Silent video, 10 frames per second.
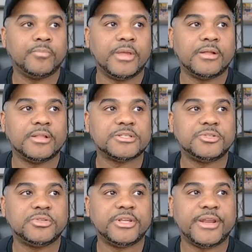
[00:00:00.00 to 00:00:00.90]
Now let's
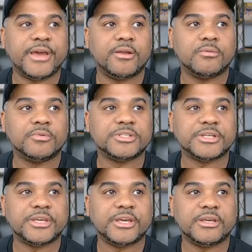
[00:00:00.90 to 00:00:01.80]
do the NAT, which
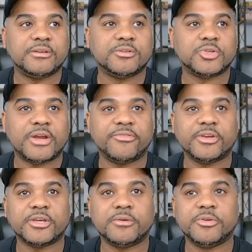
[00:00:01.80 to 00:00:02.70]
again,
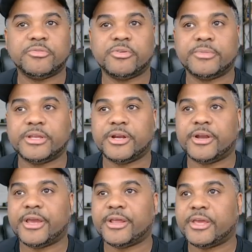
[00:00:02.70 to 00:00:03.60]
traffic coming from the
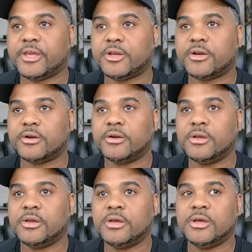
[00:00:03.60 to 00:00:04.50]
internet here
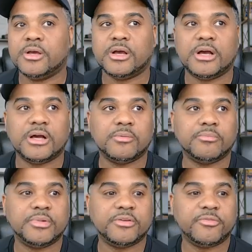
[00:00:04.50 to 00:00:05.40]

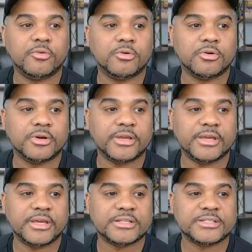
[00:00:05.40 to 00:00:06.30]
before
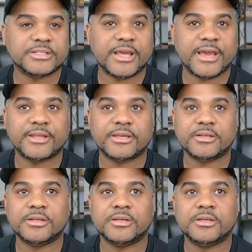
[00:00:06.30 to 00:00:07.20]
it's NATed,